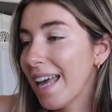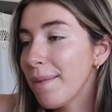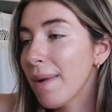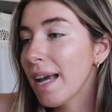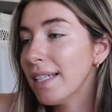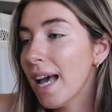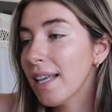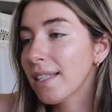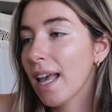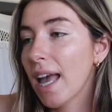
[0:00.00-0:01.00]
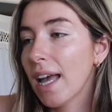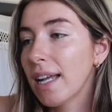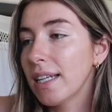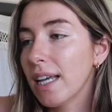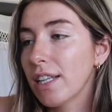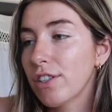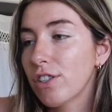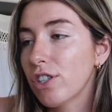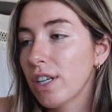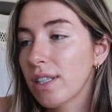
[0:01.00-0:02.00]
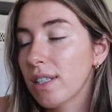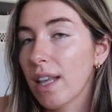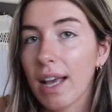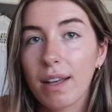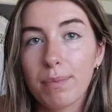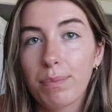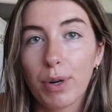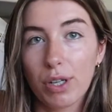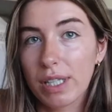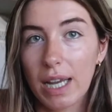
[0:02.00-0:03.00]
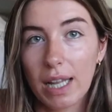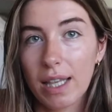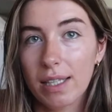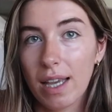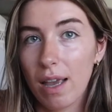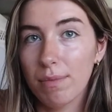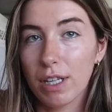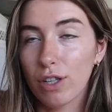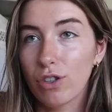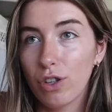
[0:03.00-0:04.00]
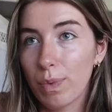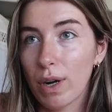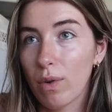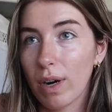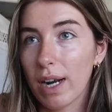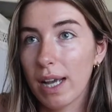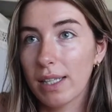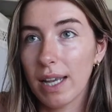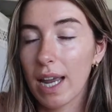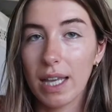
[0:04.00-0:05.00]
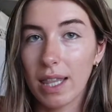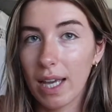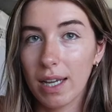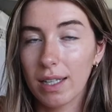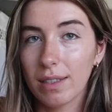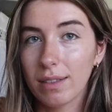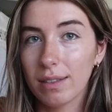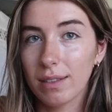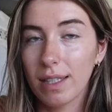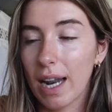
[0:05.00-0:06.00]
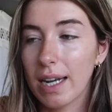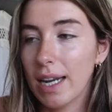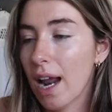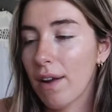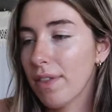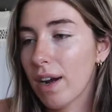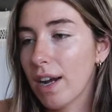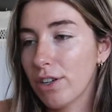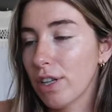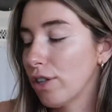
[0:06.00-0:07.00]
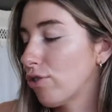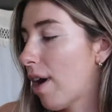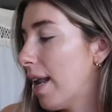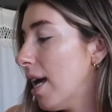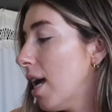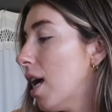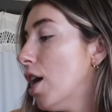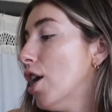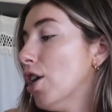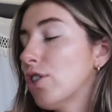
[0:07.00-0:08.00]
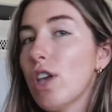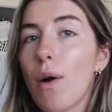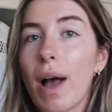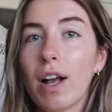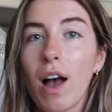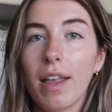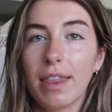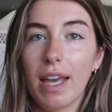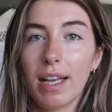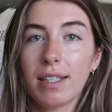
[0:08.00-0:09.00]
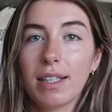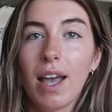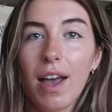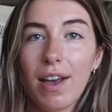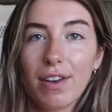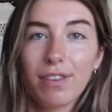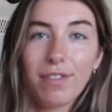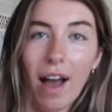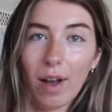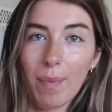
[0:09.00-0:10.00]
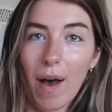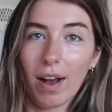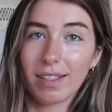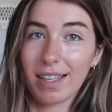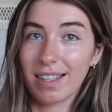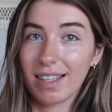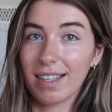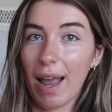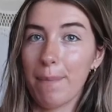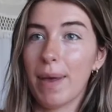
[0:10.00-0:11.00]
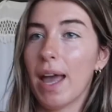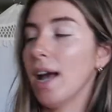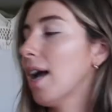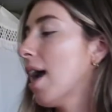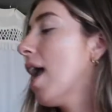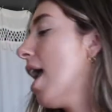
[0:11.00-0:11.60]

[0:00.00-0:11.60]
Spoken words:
in my desk, and it's just like bursting at the seams and it's super unorganized. Like anything that I need out of there, I just like dread it. So I got this file box. It's the same pink,